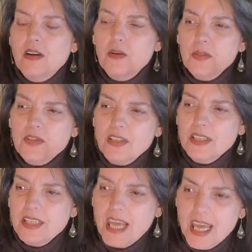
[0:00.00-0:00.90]
almost a
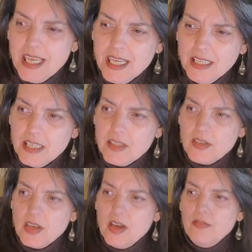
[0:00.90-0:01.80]

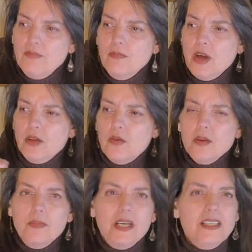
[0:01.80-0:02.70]
tanginess, a
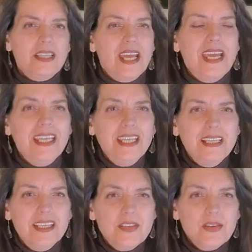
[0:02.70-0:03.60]
gourmand
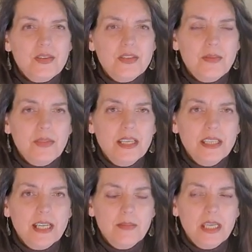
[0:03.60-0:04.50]
tanginess or something
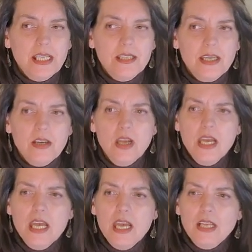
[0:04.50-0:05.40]
that I'm getting in there,
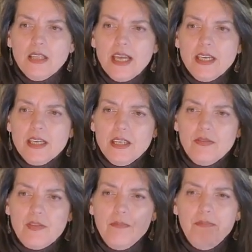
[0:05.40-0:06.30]
like
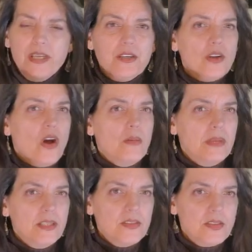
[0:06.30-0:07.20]
from bitter
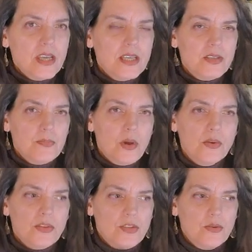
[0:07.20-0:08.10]
almonds as
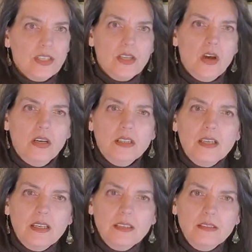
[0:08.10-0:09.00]
opposed to a
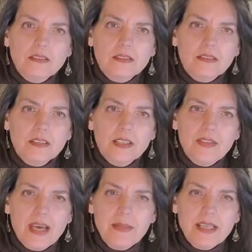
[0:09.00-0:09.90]
tonka, if
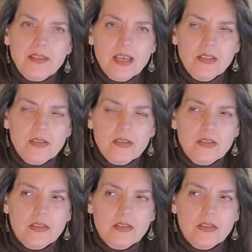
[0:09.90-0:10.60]
that makes sense.